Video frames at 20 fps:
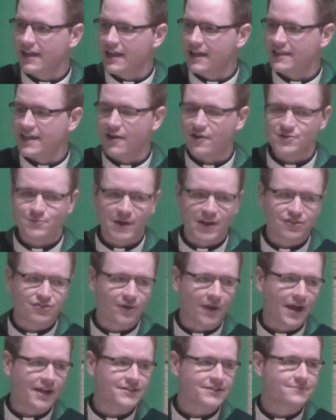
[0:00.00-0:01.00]
And that was my
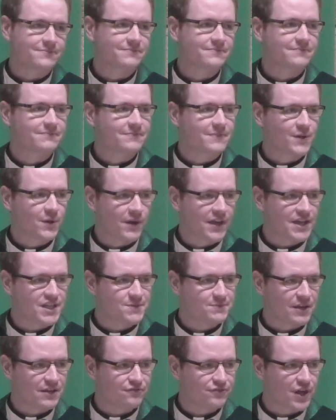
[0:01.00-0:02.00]
thought going
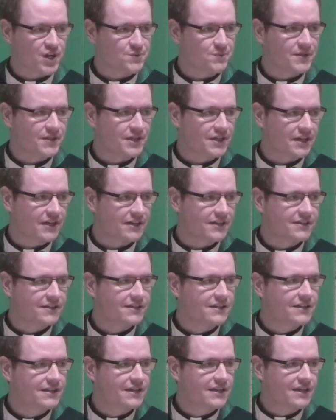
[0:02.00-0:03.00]
into my freshman year
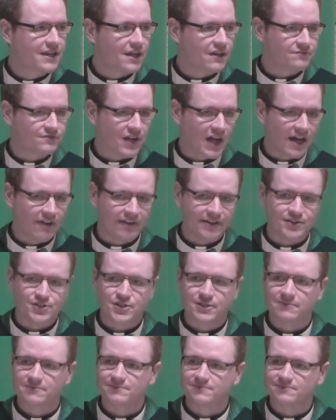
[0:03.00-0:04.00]
of college.